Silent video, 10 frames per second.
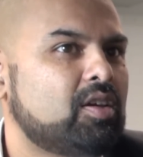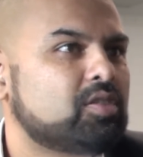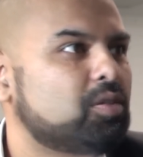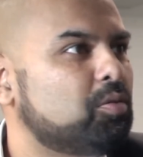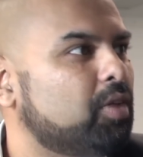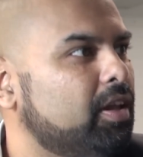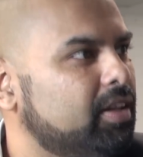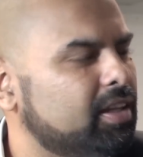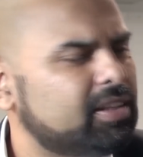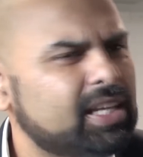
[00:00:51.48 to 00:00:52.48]
So,
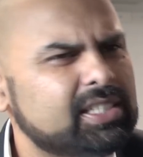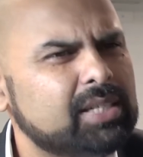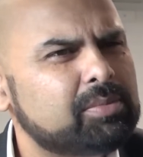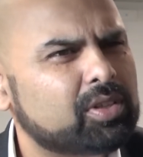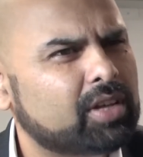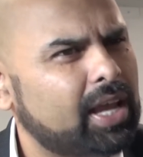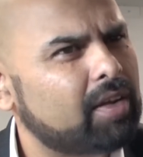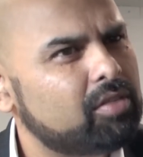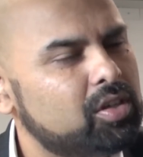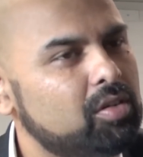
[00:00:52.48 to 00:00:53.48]
and that seems sort of
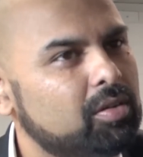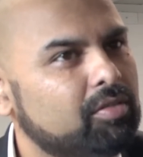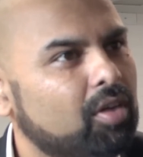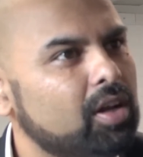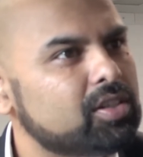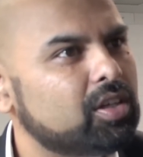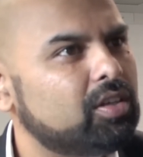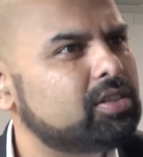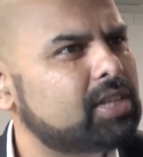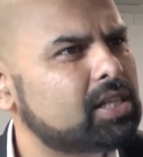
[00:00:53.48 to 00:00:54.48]
counterintuitive, right?
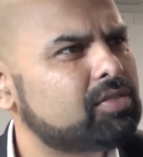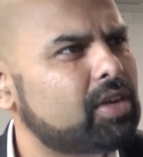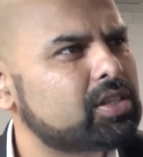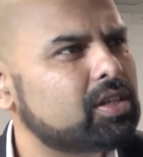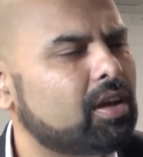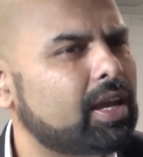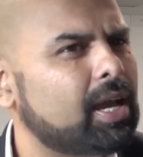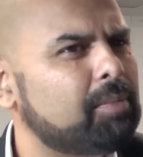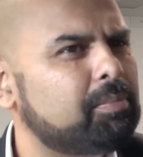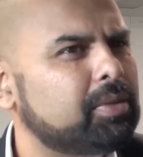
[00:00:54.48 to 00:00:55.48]
So satisfaction going
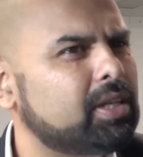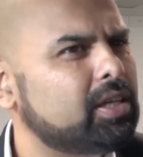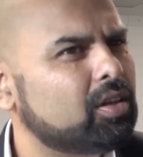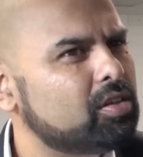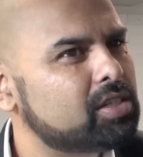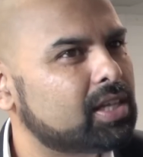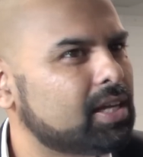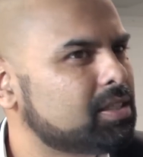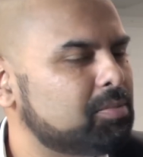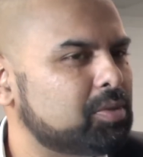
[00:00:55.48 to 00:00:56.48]
up, but then you're losing
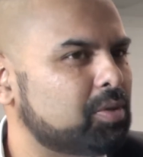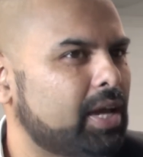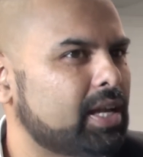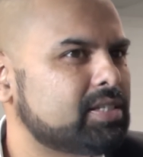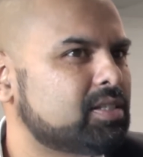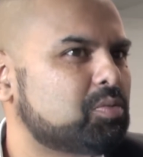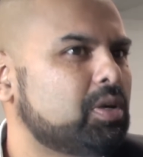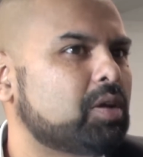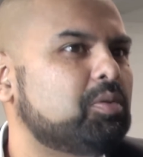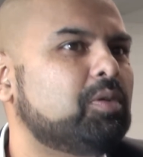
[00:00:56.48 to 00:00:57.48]
customers. Well, how does this
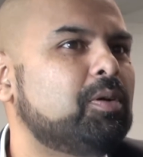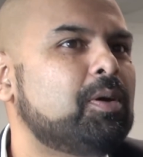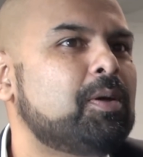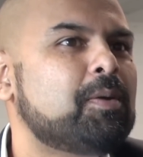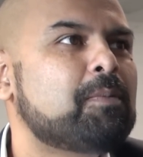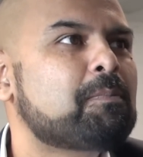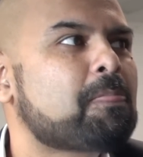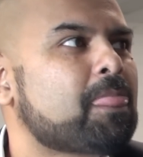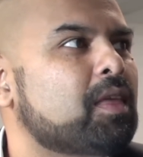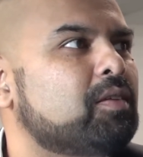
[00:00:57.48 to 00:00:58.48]
work? Well,
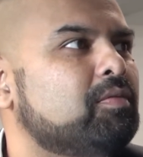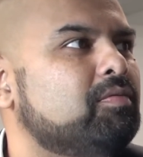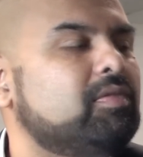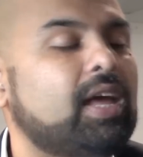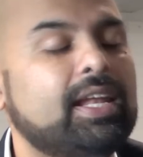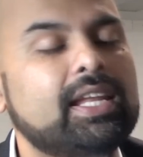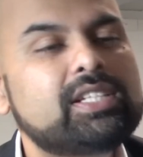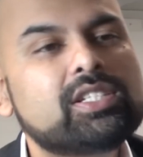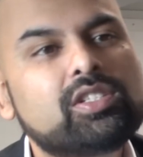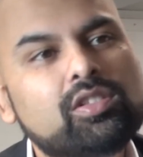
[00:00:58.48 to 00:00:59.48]
and
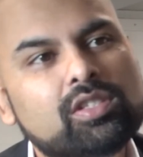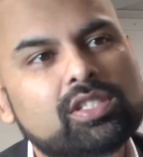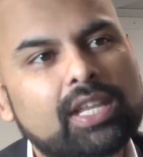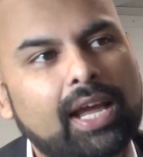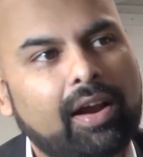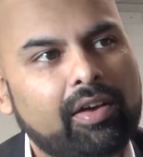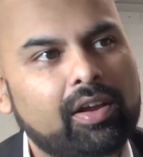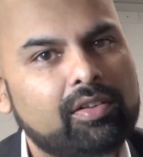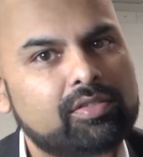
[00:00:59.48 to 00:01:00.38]
let's just use a scenario.